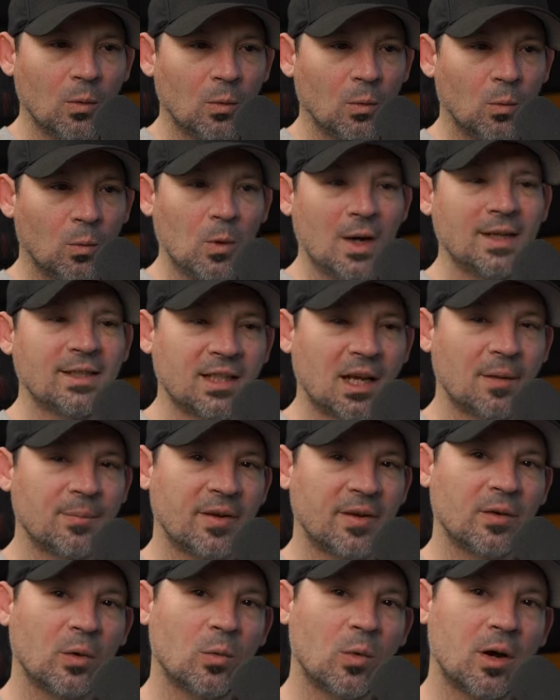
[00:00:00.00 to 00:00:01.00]
What's up
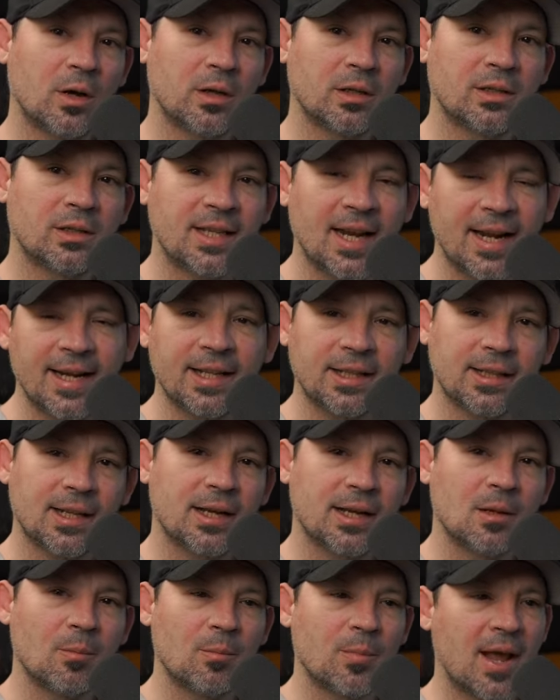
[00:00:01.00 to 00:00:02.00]
everyone, Danny
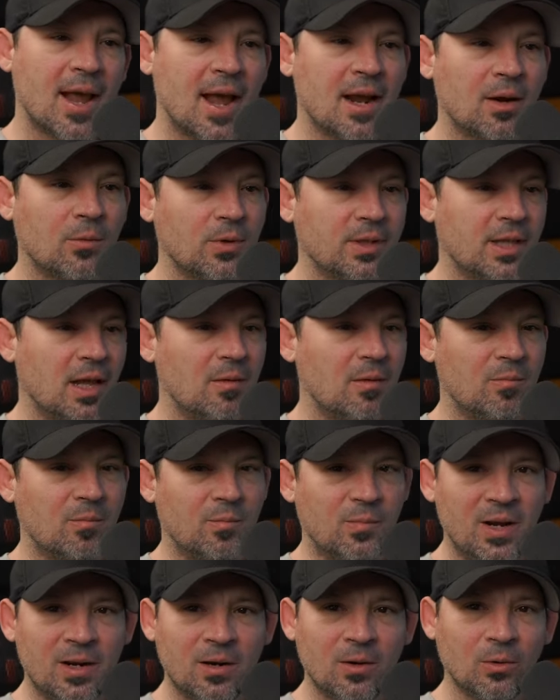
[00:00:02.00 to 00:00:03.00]
Lightning back with a
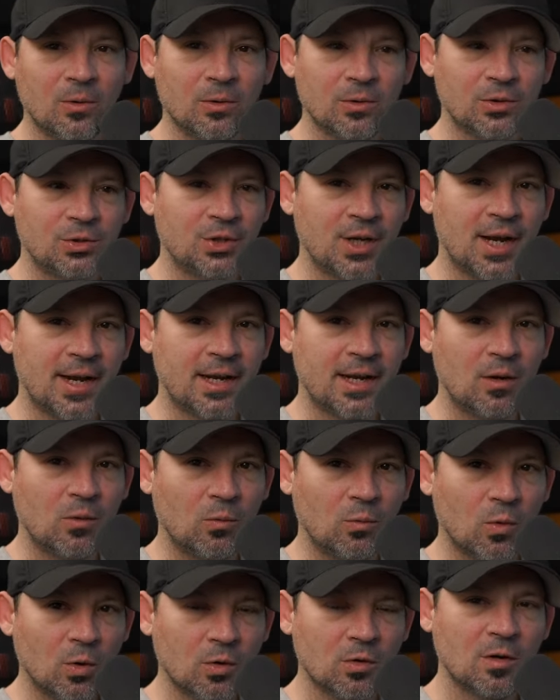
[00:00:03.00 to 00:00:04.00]
big old giant
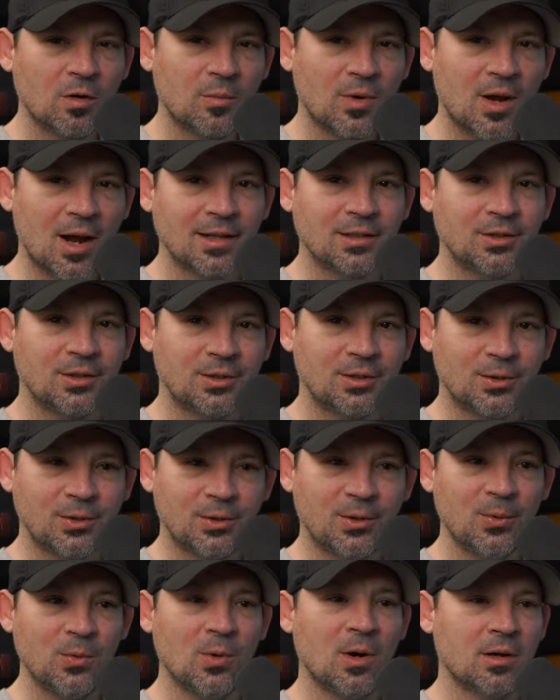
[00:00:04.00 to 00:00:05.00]
War Robots
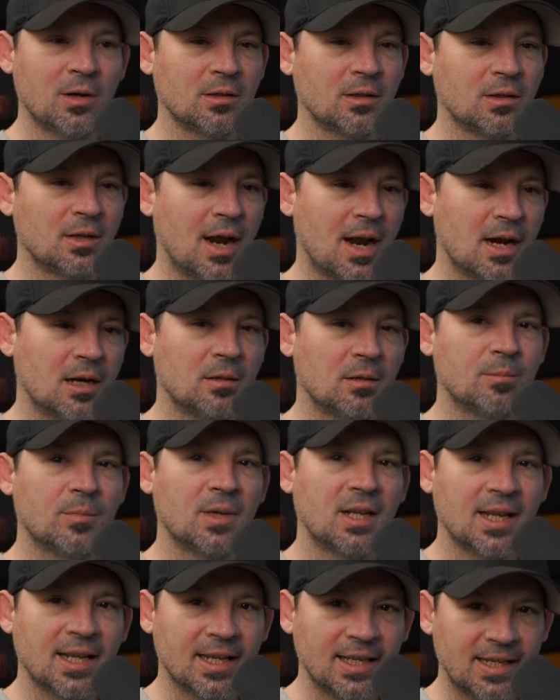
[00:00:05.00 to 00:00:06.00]
200 item
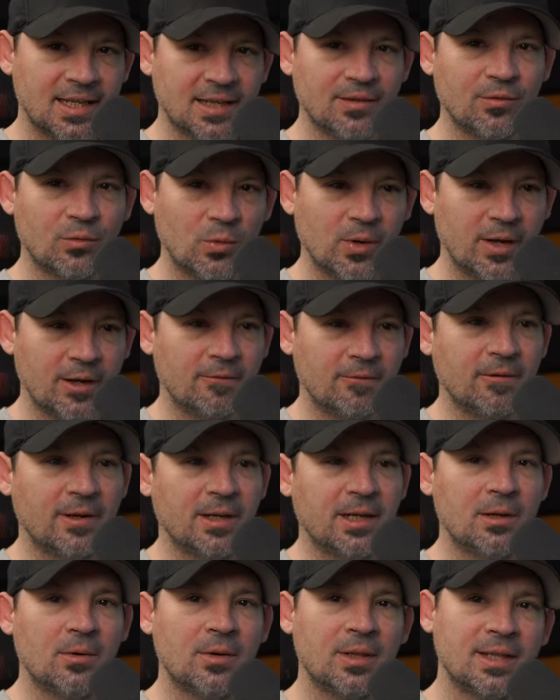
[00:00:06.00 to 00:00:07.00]
giveaway
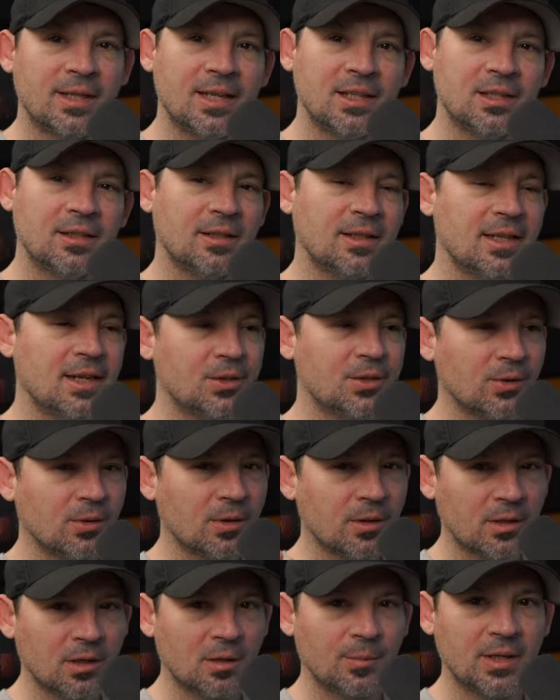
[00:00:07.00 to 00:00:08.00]
video and these these are
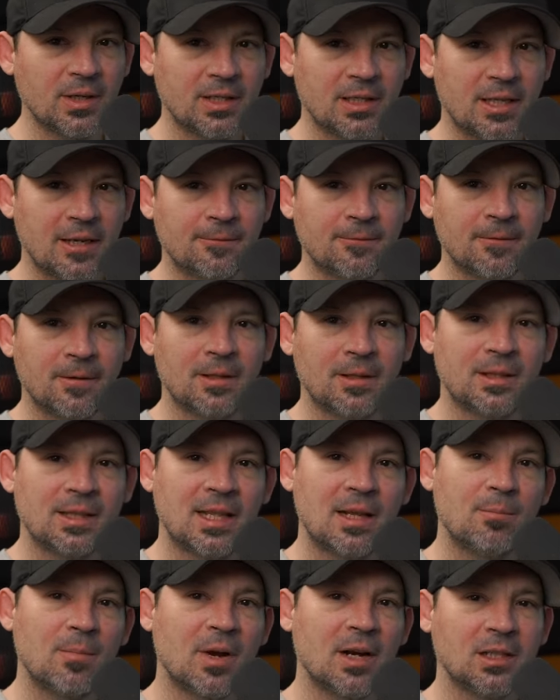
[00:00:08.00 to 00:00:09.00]
a little bit different
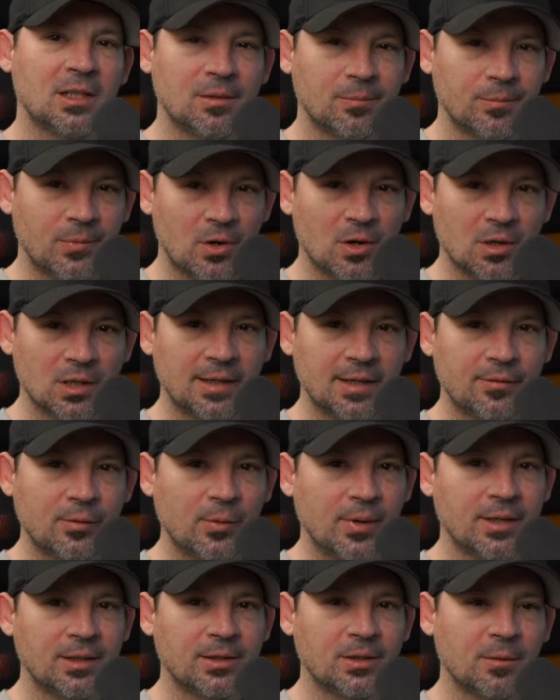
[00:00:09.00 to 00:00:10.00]
than my small
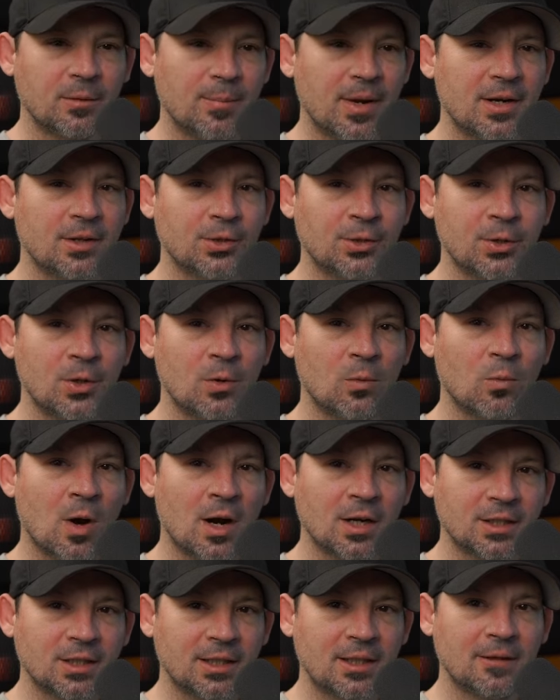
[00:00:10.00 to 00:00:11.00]
giveaways. so make sure you
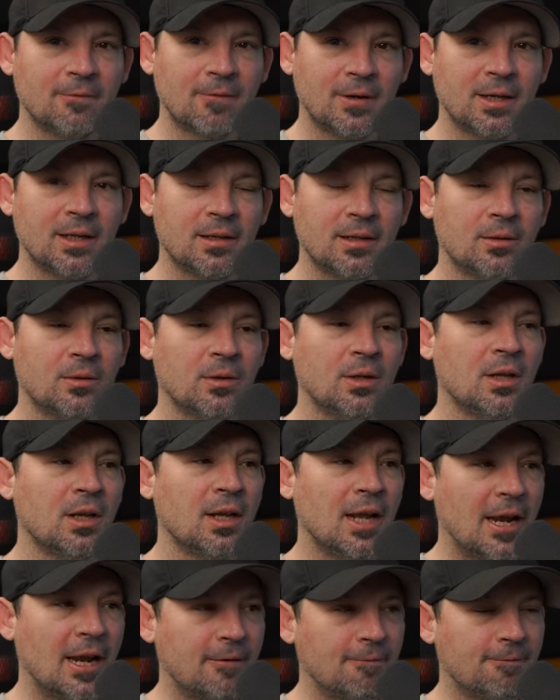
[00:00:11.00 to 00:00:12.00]
watch the video
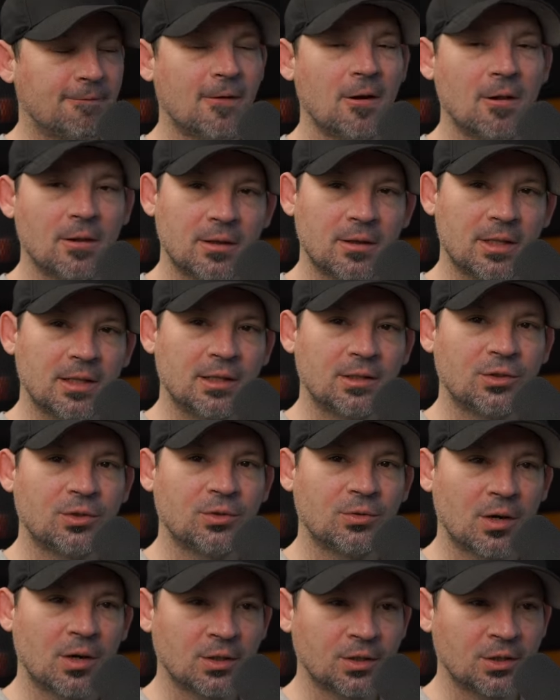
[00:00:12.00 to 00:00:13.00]
and follow the
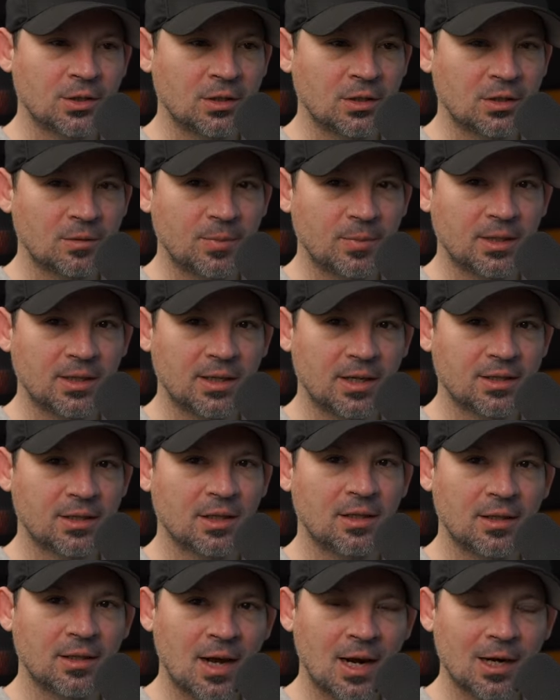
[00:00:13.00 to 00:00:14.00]
instructions because a
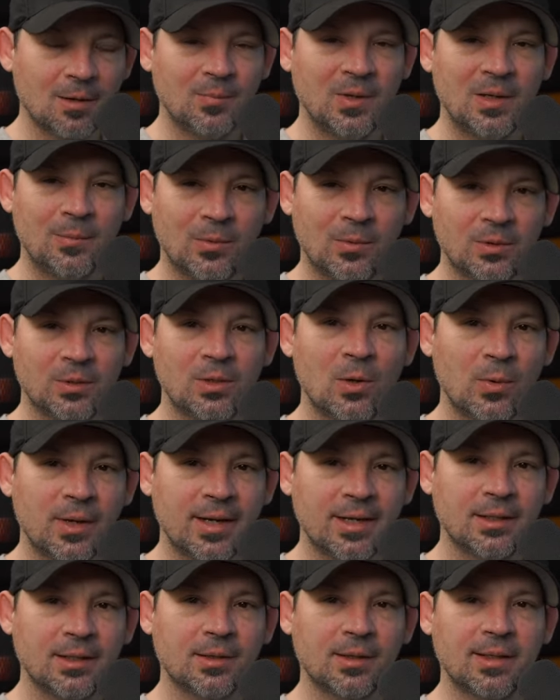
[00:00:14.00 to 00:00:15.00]
lot of people don't
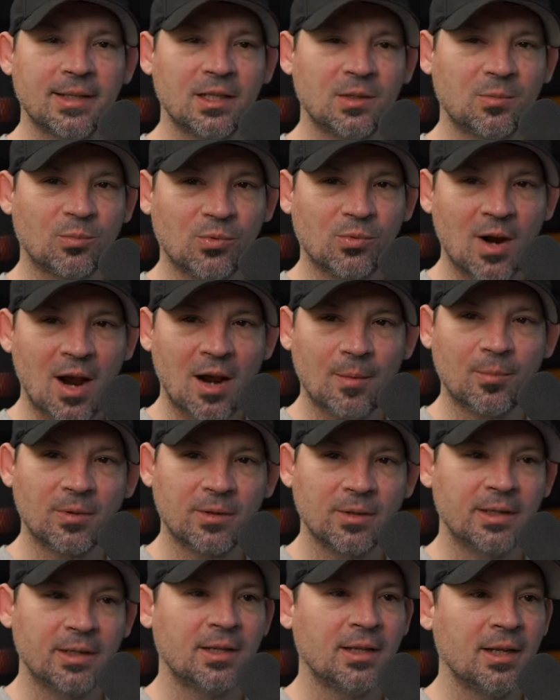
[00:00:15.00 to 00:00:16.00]
enter these
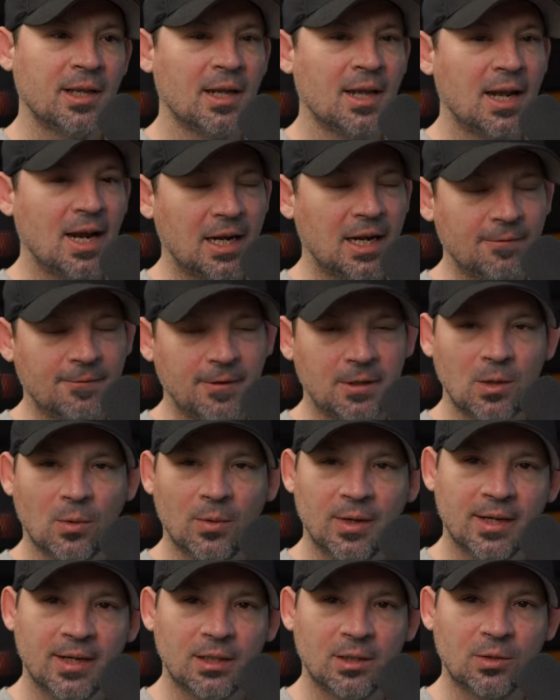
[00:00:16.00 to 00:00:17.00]
properly and if you
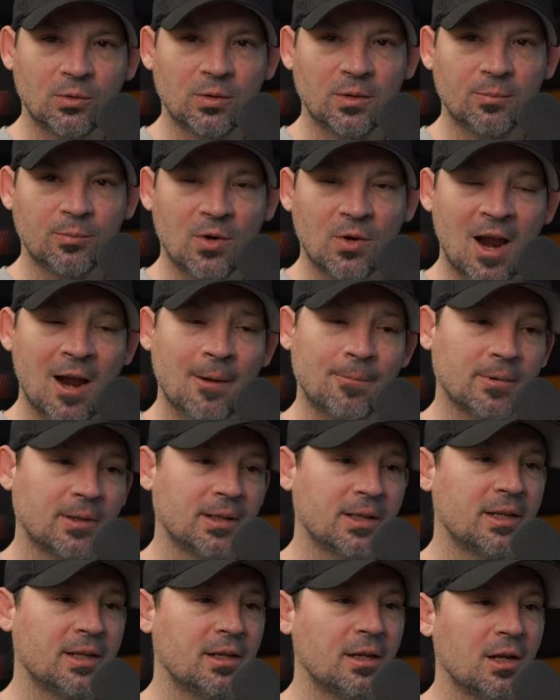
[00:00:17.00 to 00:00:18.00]
don't enter it
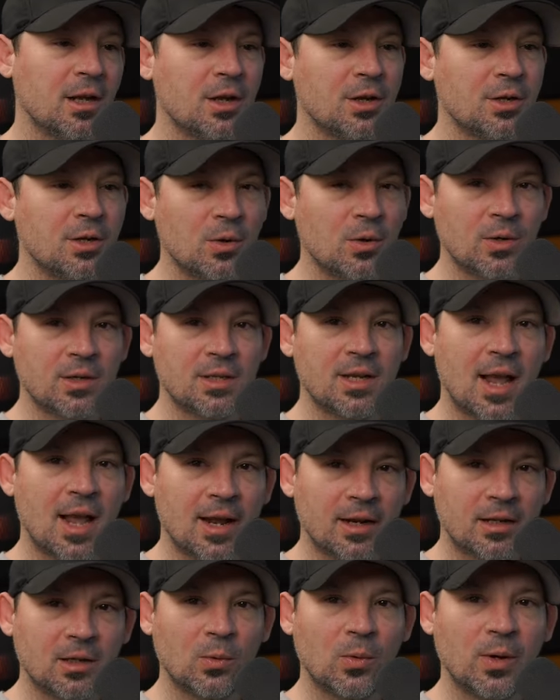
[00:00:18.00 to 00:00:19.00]
properly you're
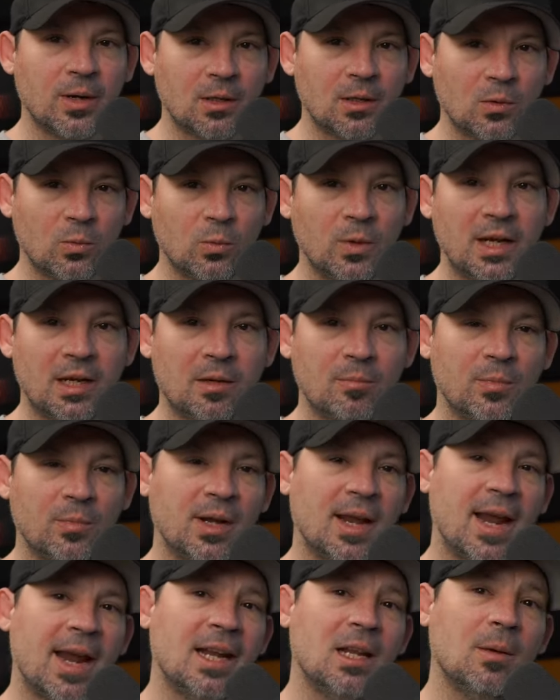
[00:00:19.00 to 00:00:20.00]
not going to win
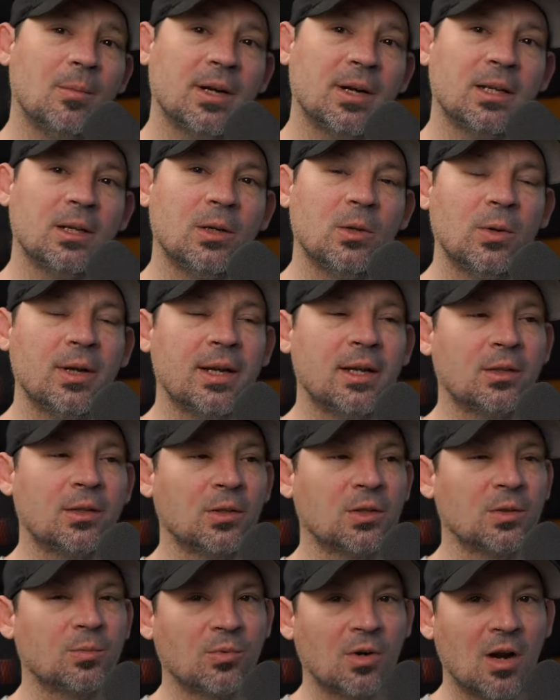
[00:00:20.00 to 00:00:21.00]
but anybody who
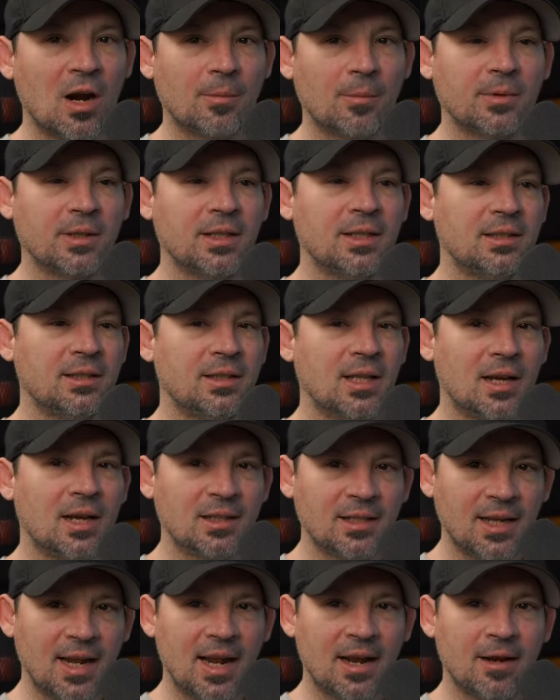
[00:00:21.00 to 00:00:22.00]
enters properly
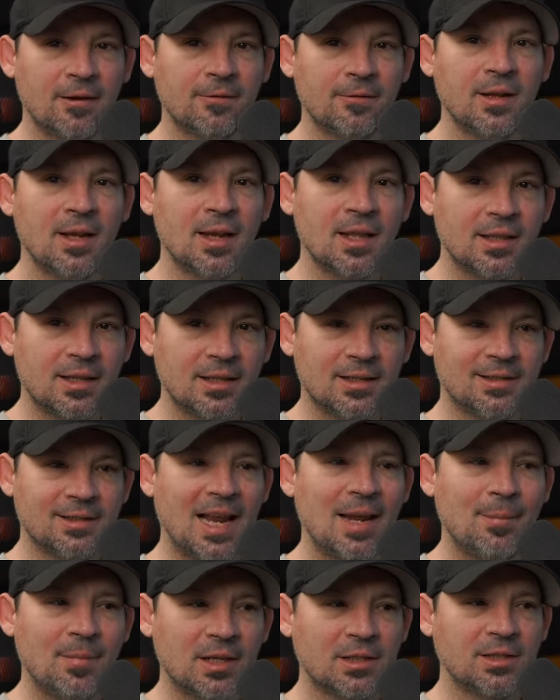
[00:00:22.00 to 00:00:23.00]
does have the
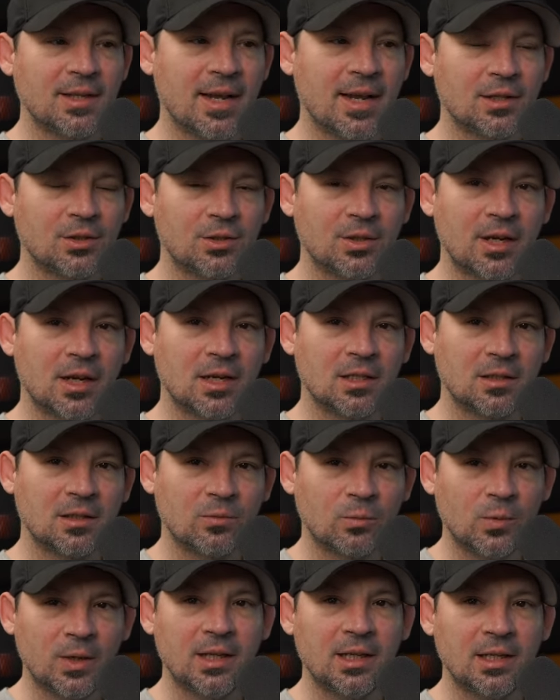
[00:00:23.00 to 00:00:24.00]
same exact chance
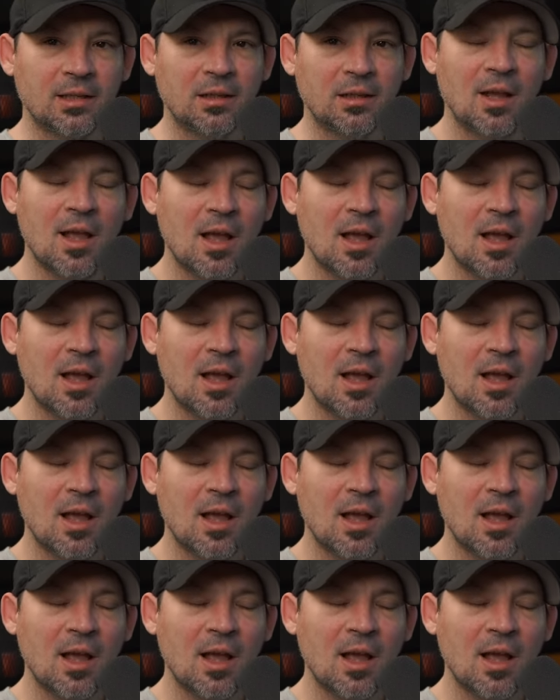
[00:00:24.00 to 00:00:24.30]
of winning